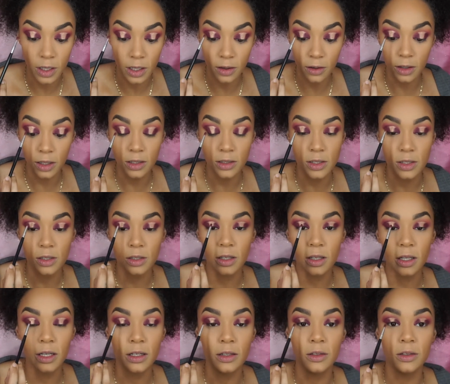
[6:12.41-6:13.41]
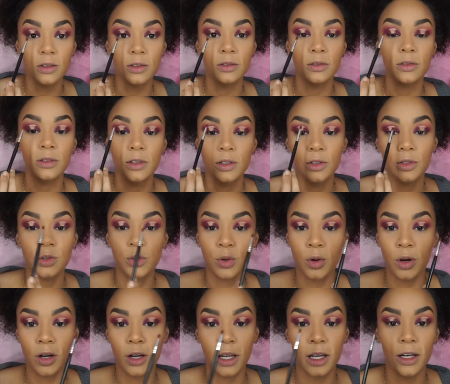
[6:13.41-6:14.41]
areas look like little
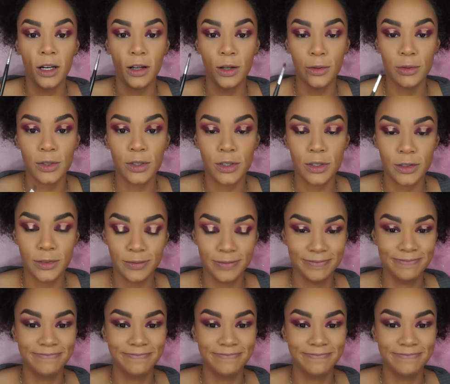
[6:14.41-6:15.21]
tornadoes.